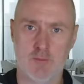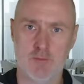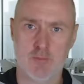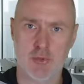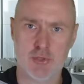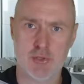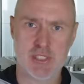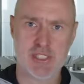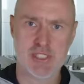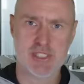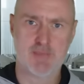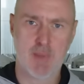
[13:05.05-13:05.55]

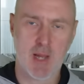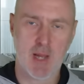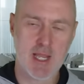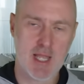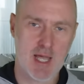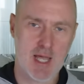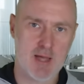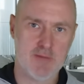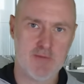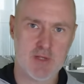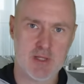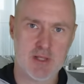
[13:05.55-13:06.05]
But despite
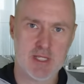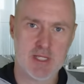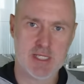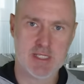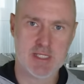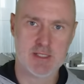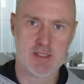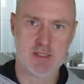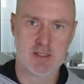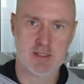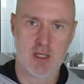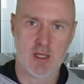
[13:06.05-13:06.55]
having
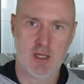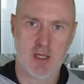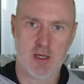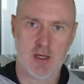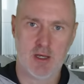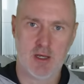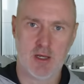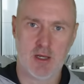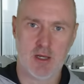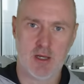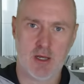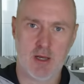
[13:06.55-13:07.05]
these
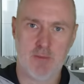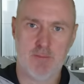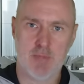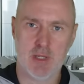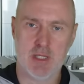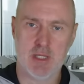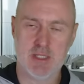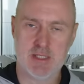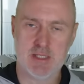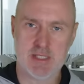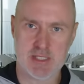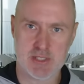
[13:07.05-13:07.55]

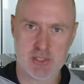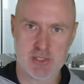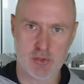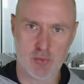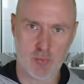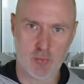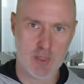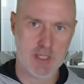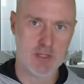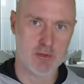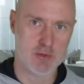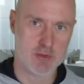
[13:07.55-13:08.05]
abilities to
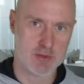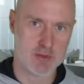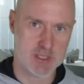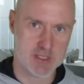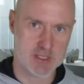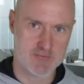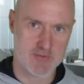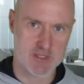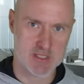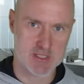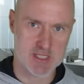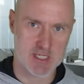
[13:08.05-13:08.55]
wield
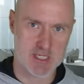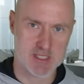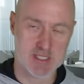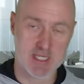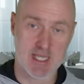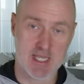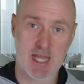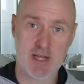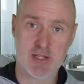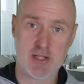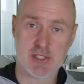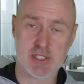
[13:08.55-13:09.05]
this
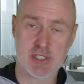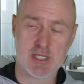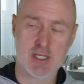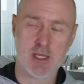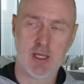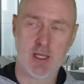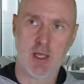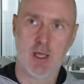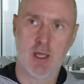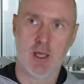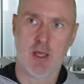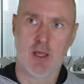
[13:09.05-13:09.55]
fantastic energy,
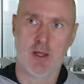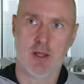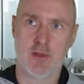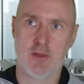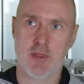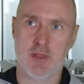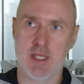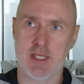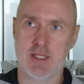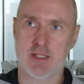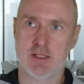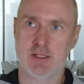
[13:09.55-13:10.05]

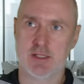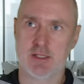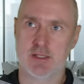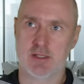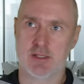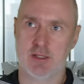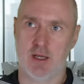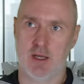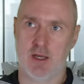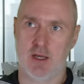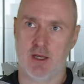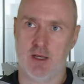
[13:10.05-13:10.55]
these